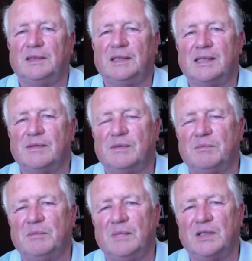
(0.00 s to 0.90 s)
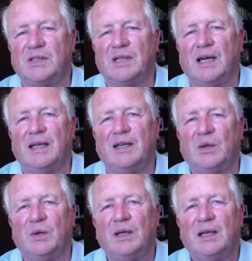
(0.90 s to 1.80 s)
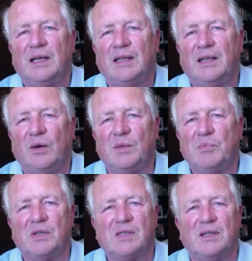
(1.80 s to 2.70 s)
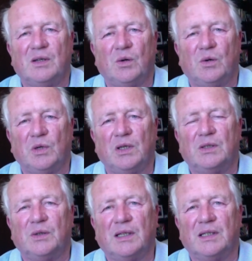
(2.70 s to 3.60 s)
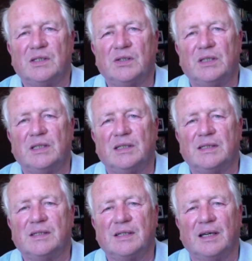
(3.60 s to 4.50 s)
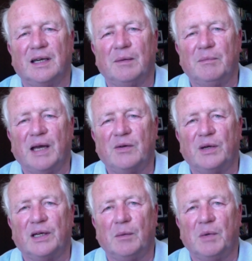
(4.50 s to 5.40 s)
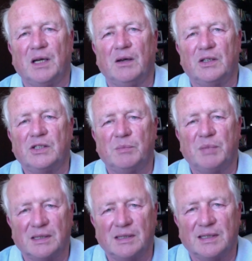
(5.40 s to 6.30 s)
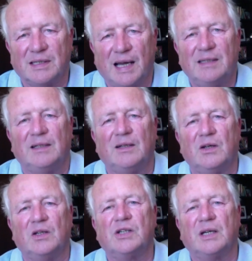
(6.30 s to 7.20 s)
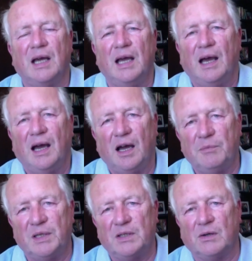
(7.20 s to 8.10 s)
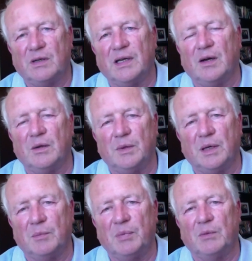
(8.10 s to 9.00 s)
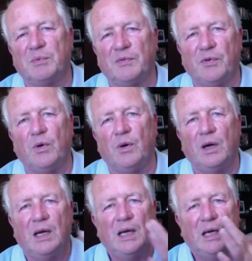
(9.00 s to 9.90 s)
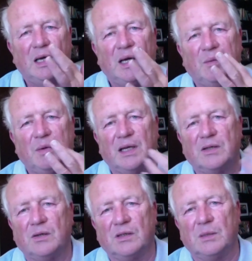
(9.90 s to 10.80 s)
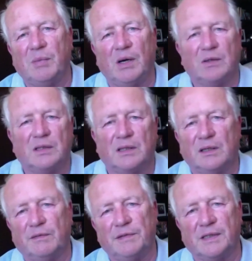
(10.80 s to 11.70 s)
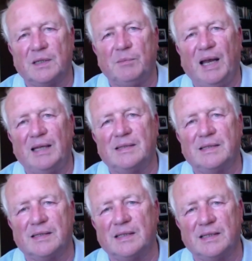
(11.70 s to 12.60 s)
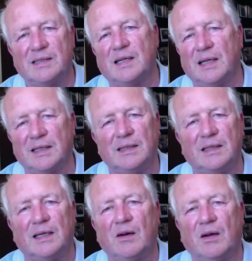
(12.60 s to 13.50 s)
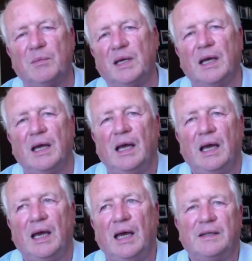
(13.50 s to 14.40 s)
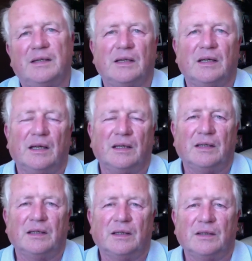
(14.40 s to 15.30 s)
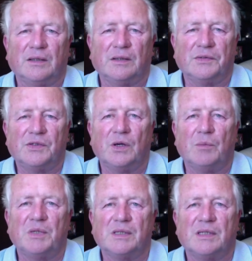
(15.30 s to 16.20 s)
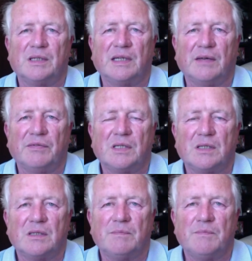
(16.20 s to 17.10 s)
as much as I know, the only person in the whole world who understood this macroeconomic logic. But it's exactly the logic I've been talking about before, when I talked about the fiscal balances inside an economy and the surpluses and deficits.